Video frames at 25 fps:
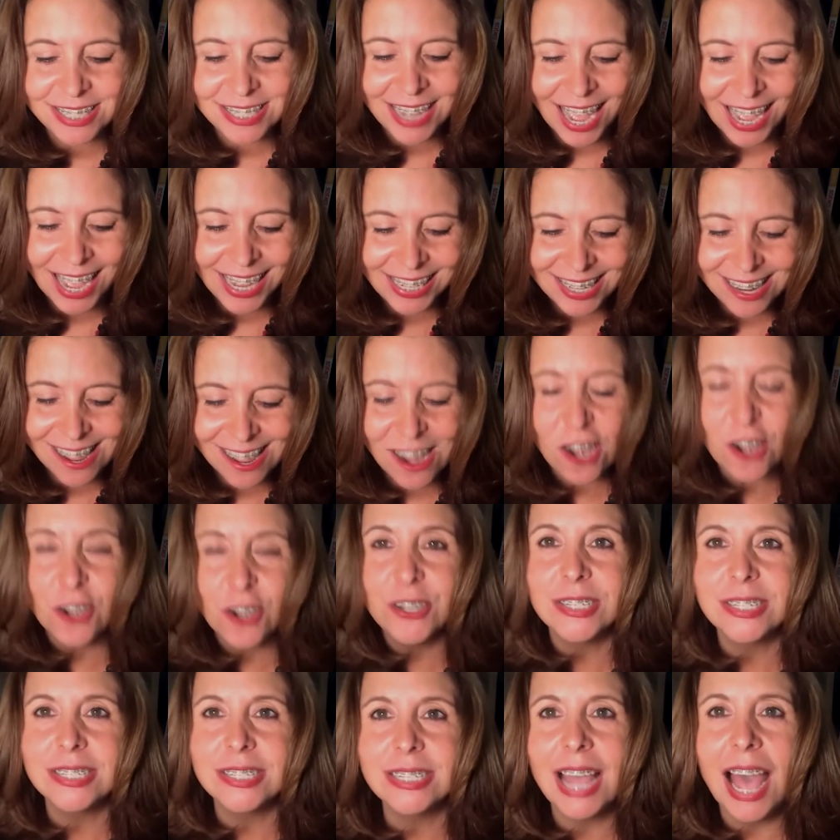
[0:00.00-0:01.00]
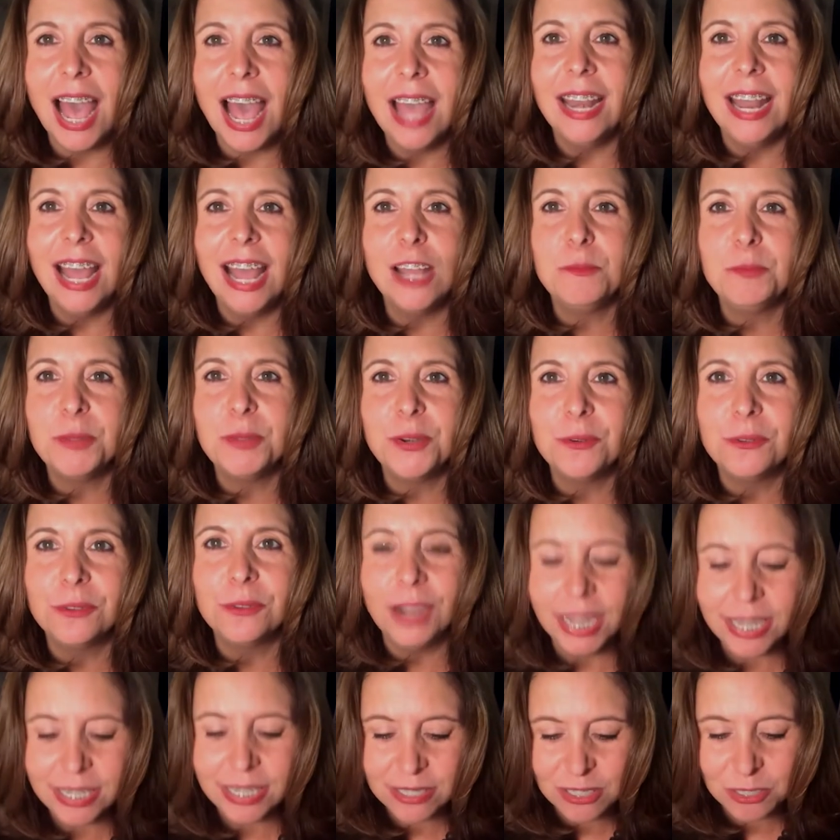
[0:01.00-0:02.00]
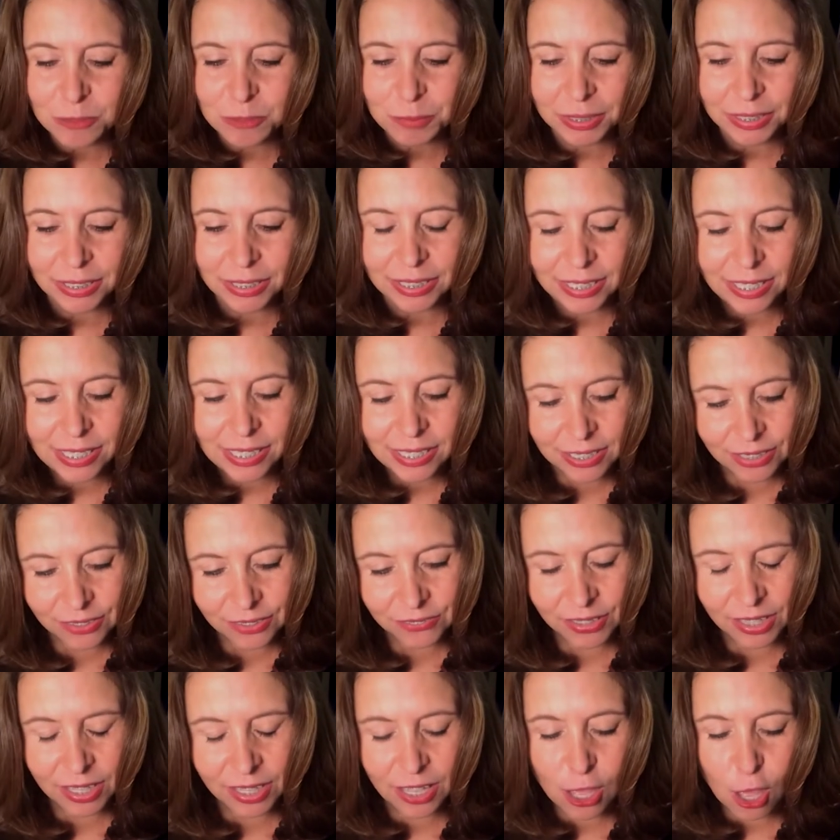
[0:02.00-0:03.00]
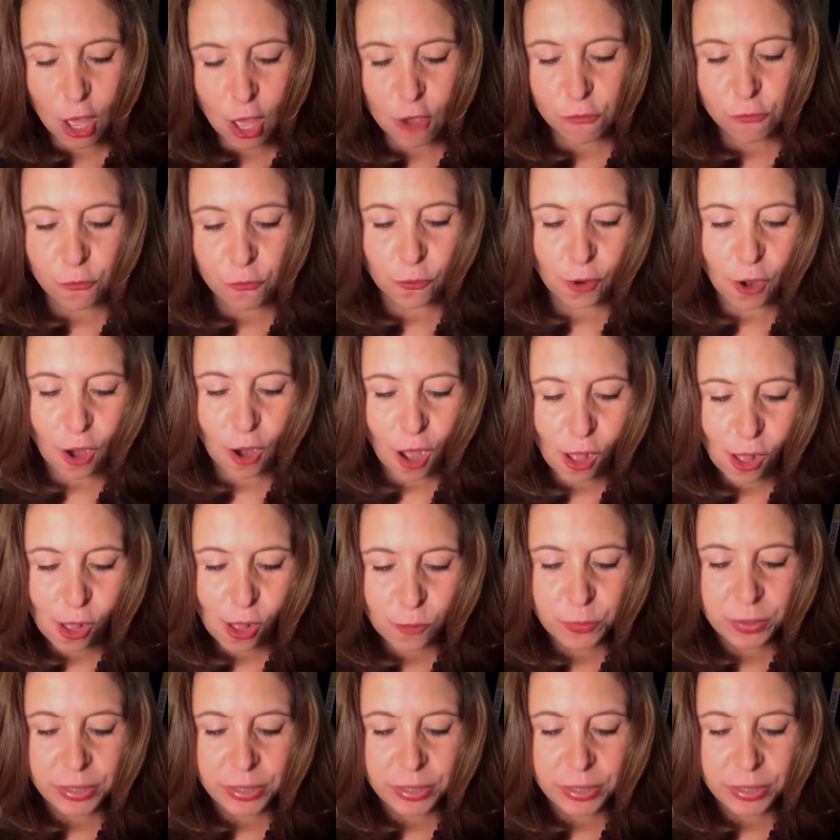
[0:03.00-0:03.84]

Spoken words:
done it. Her dad had been right to believe. For All